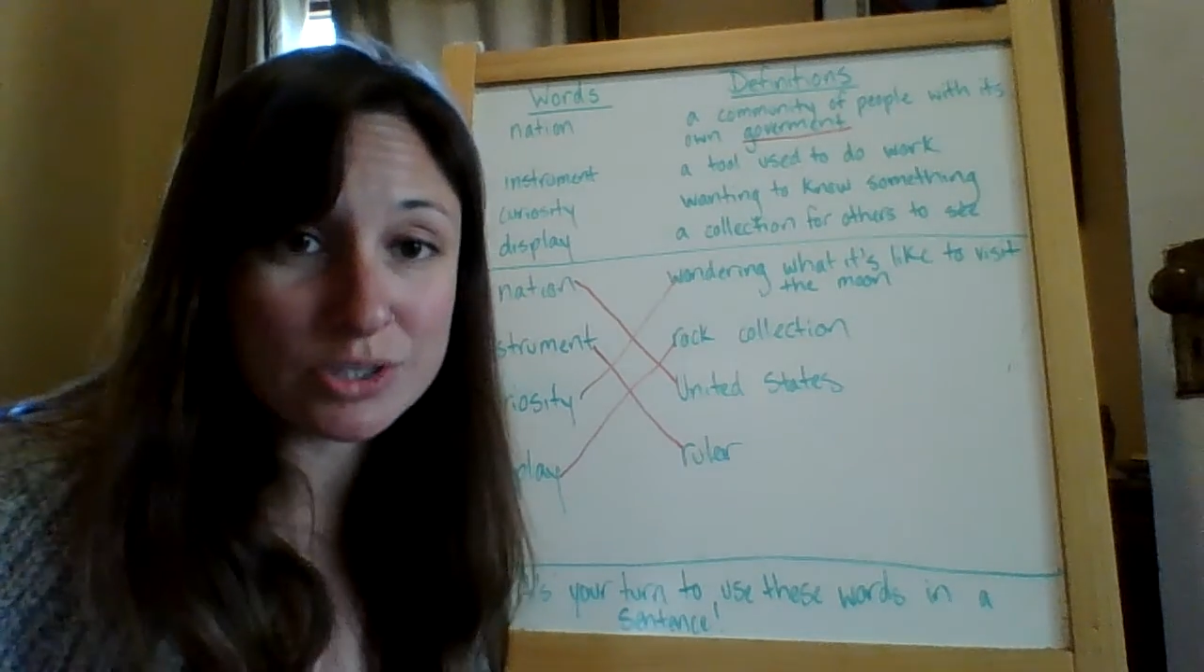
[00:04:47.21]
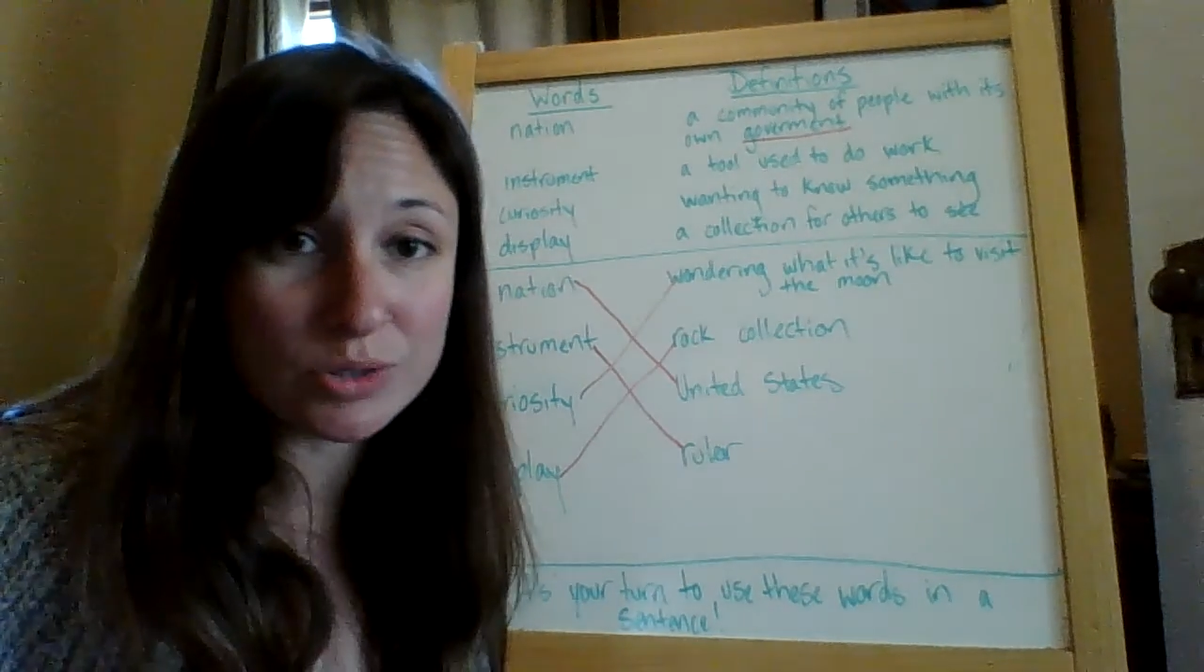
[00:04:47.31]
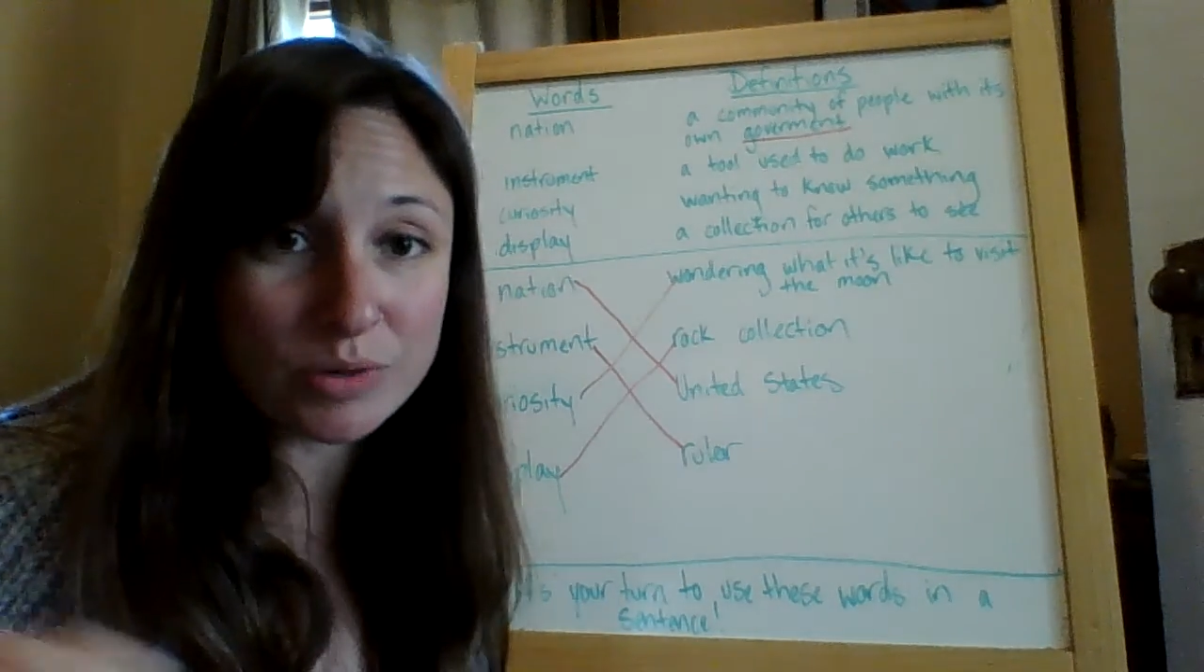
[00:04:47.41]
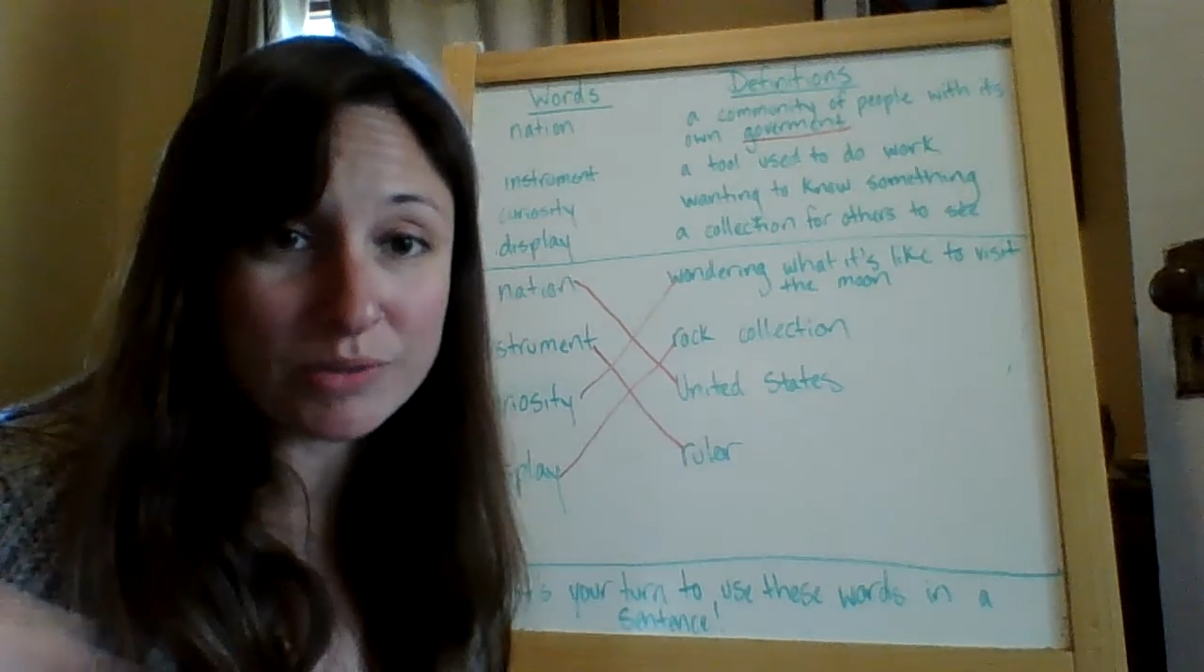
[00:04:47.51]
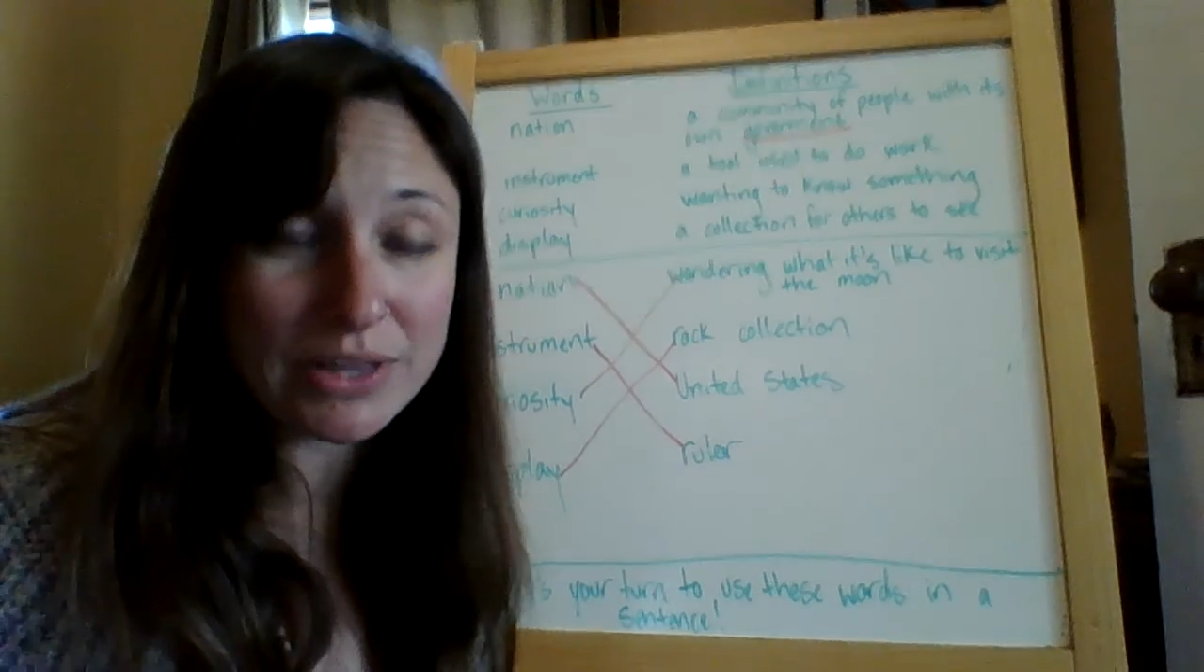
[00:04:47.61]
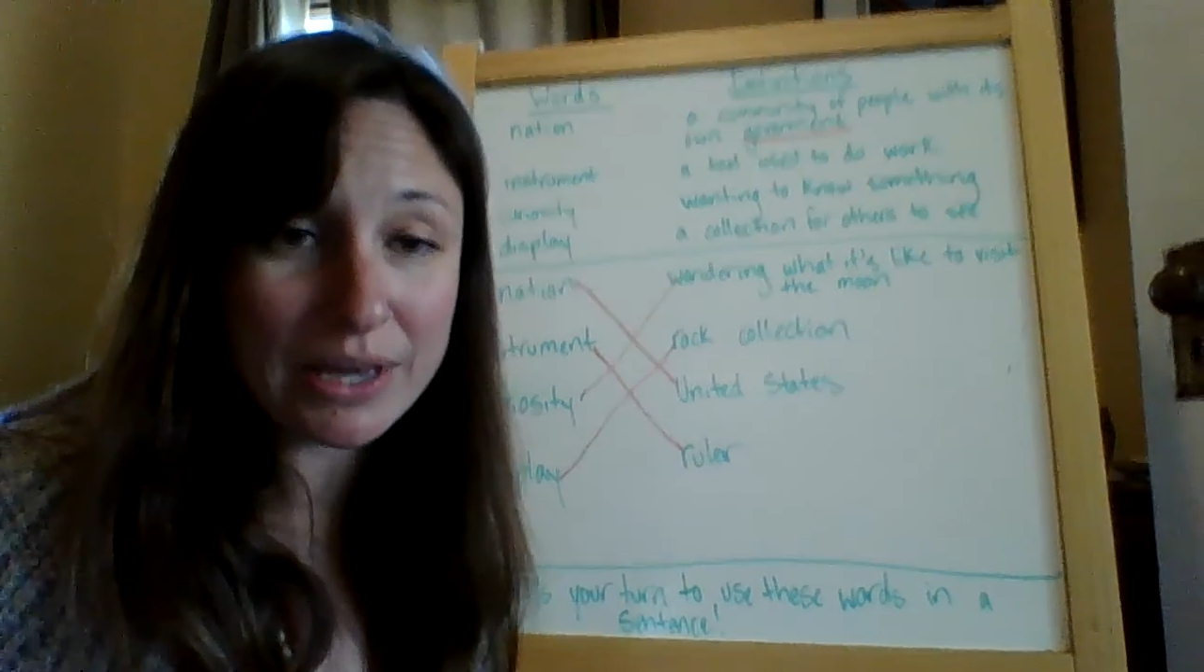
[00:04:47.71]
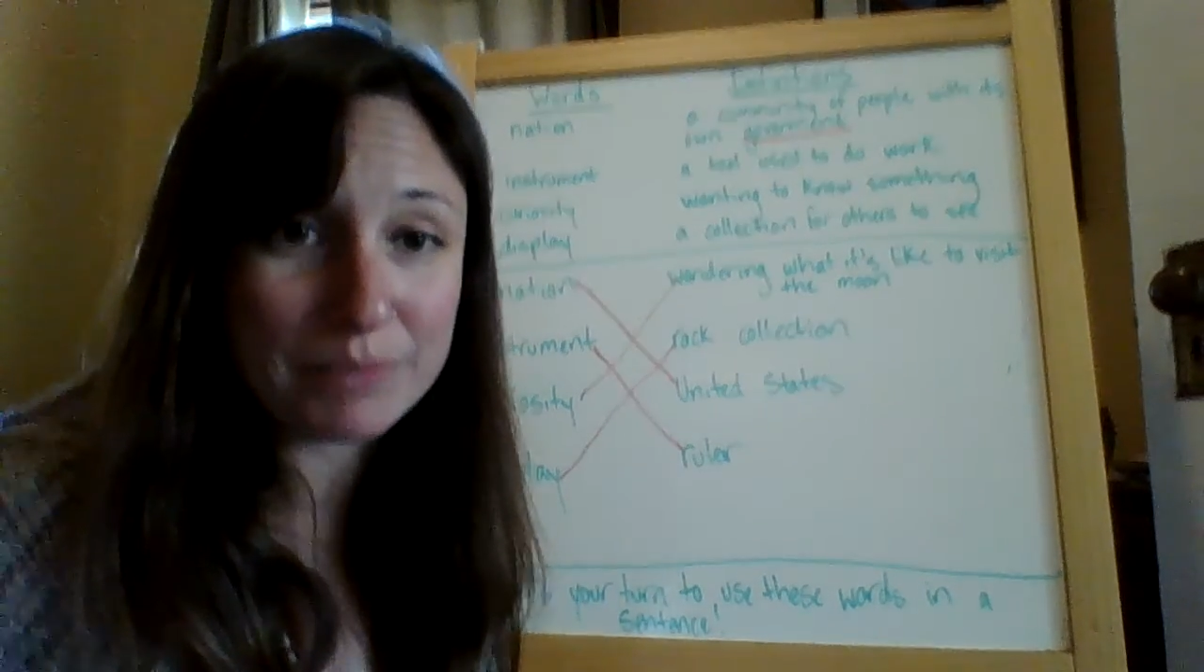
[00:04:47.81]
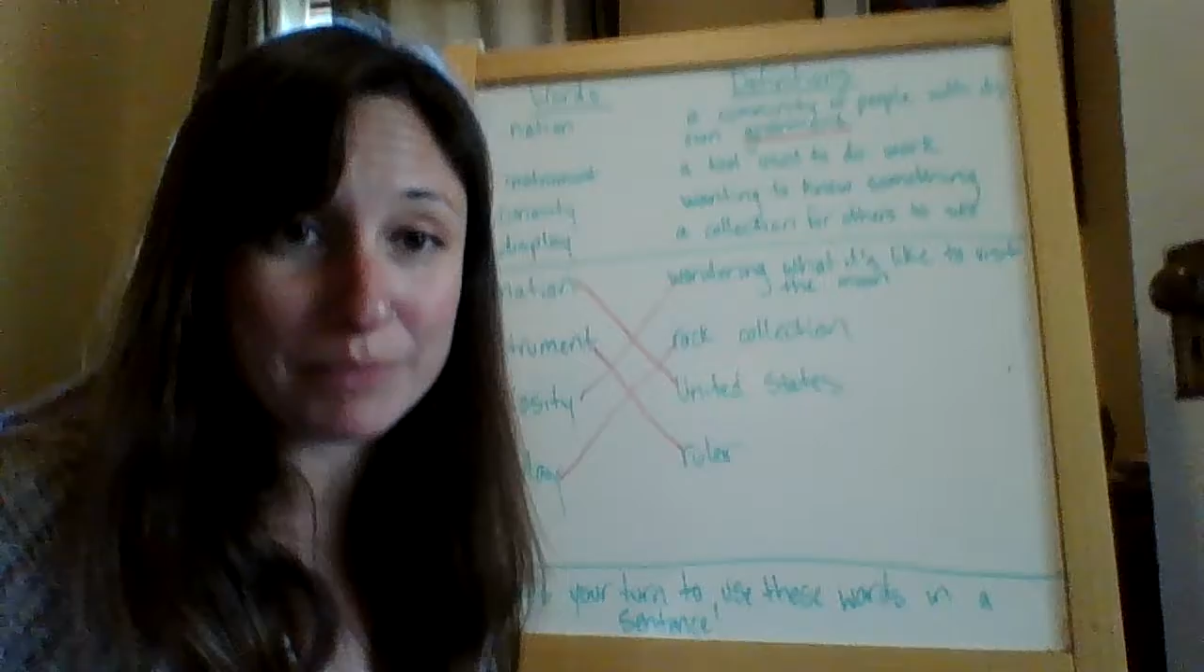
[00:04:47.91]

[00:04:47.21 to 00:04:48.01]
2 of them